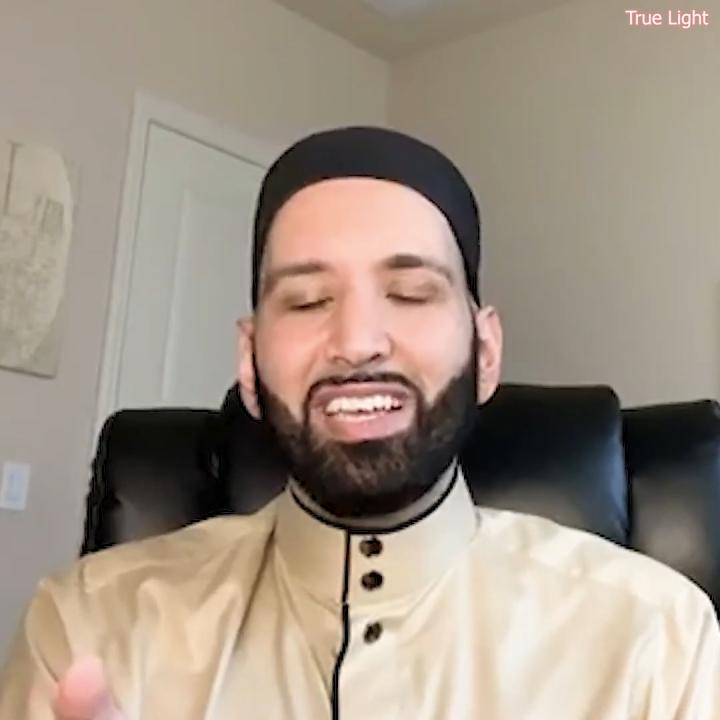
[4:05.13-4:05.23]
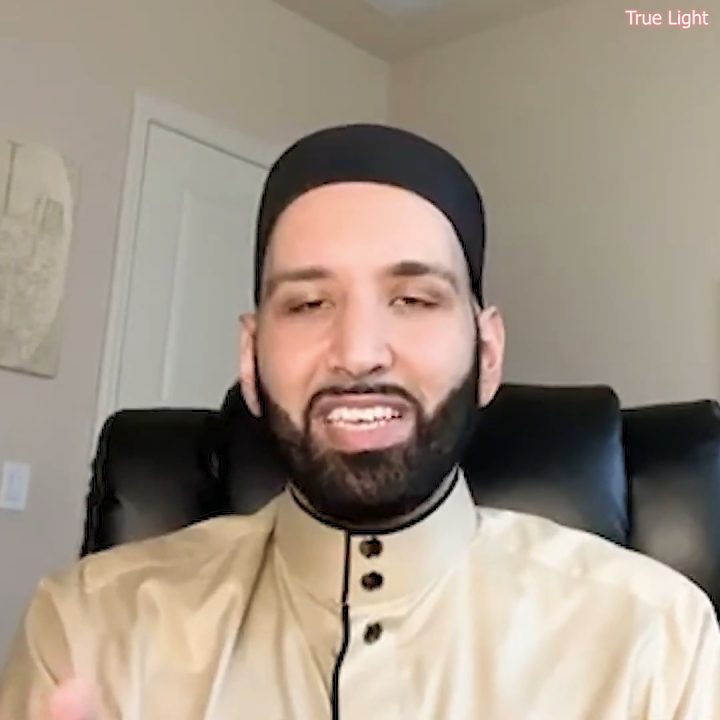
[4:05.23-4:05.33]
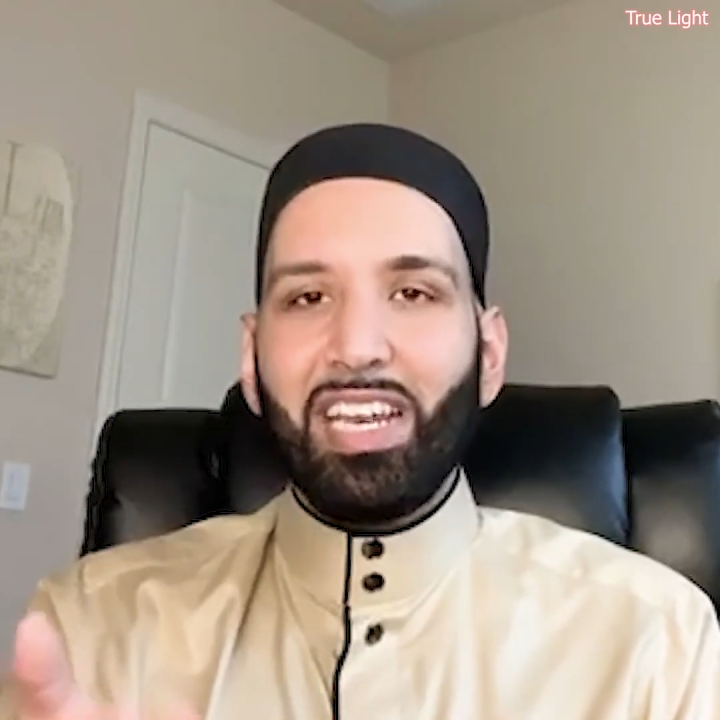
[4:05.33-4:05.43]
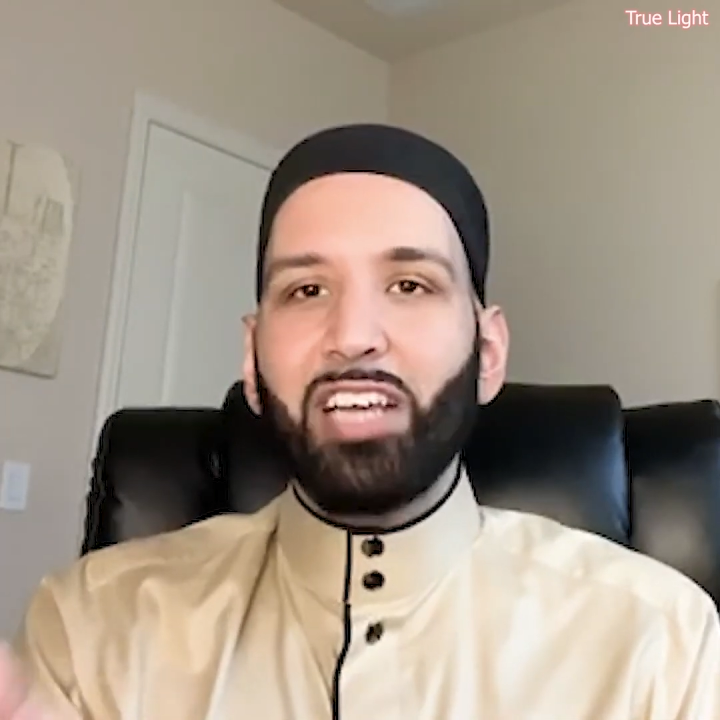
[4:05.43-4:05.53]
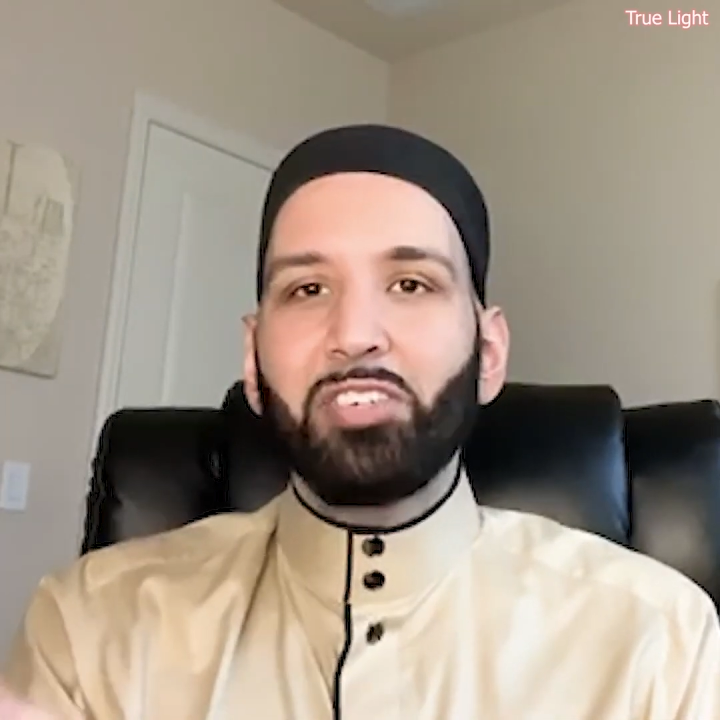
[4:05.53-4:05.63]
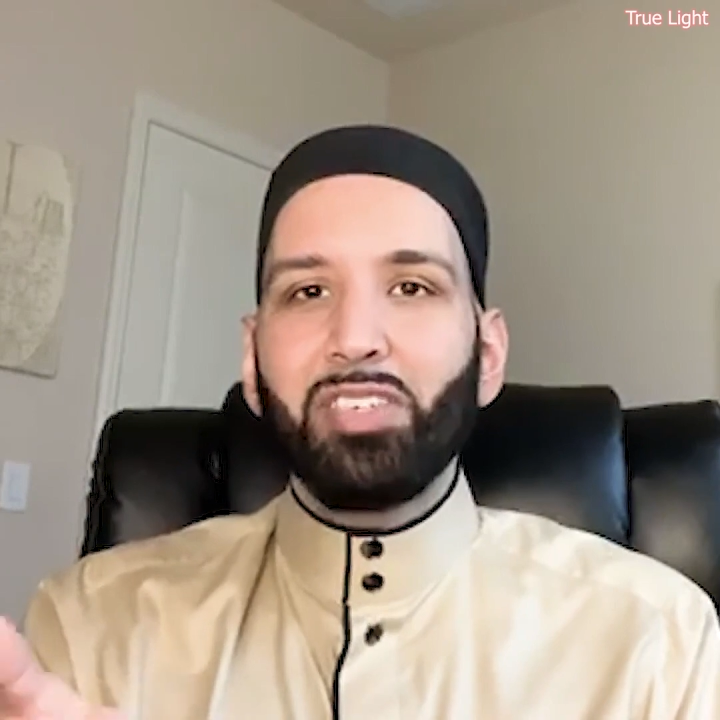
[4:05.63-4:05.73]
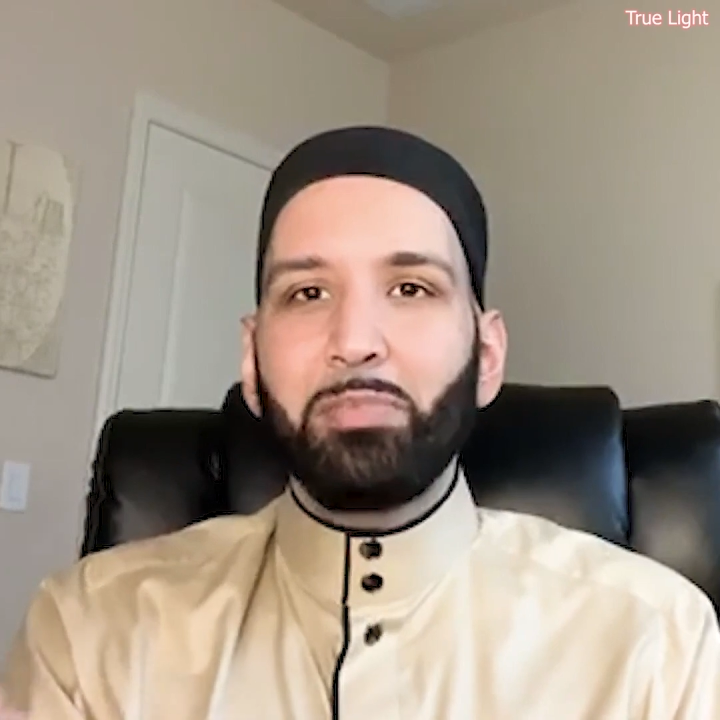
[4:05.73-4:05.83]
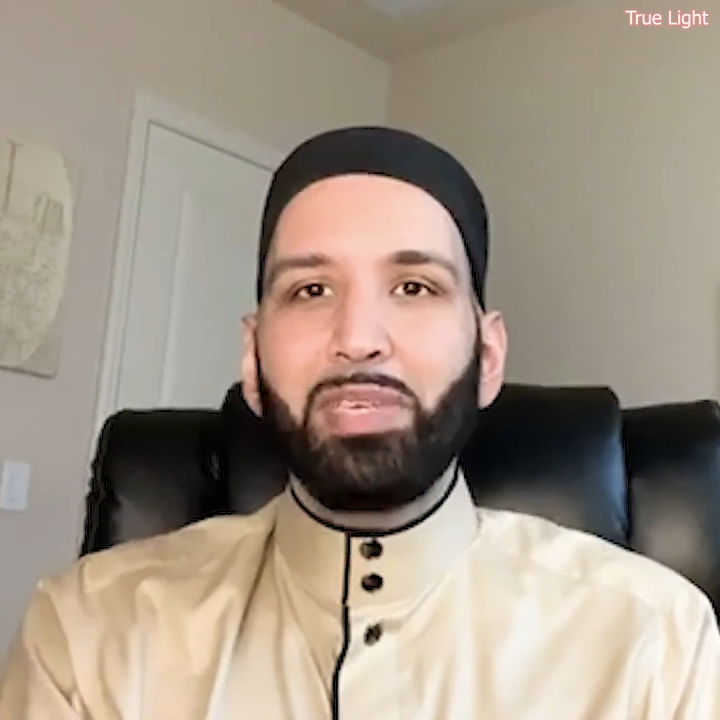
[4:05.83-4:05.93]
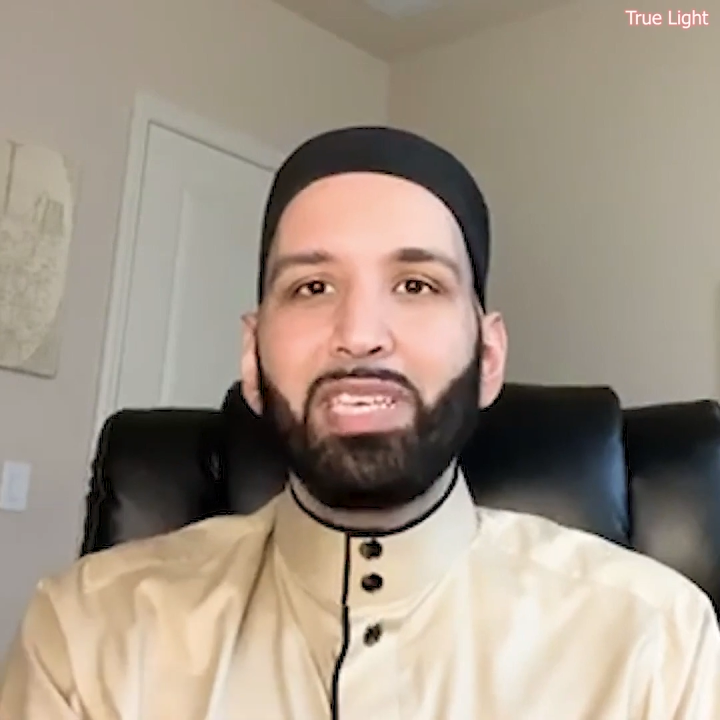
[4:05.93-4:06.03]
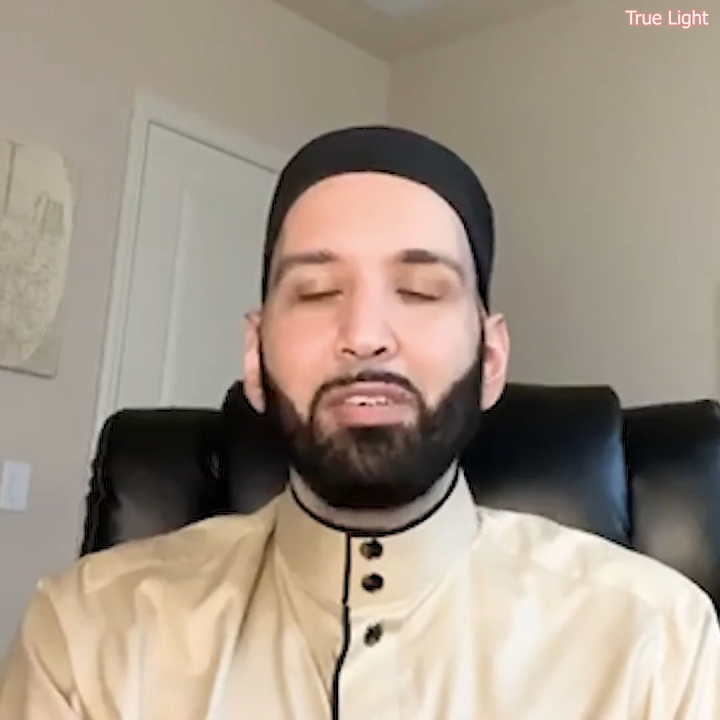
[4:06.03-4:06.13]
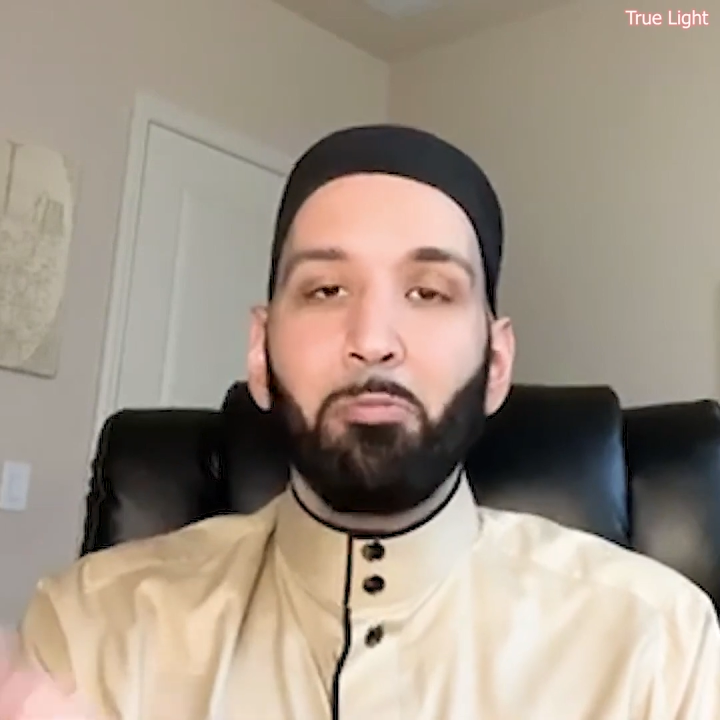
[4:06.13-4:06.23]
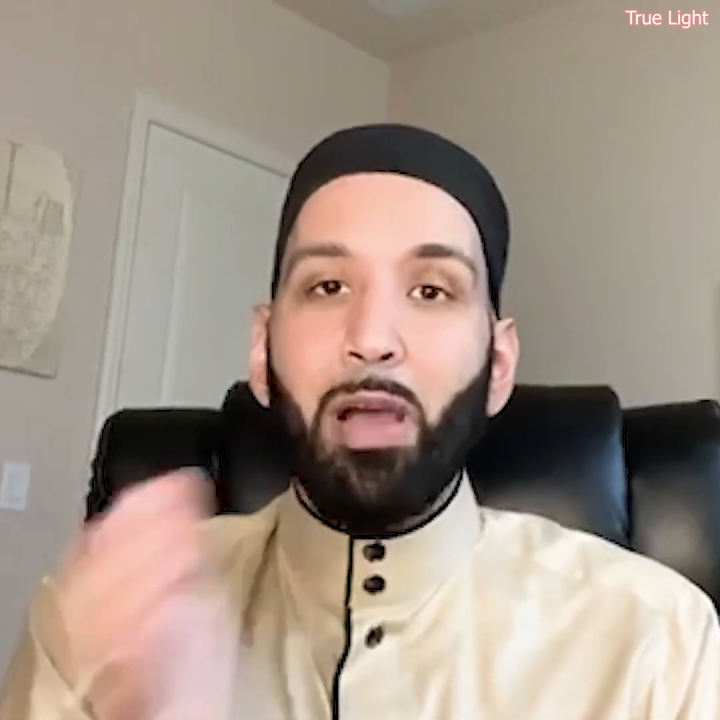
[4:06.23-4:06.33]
can actually be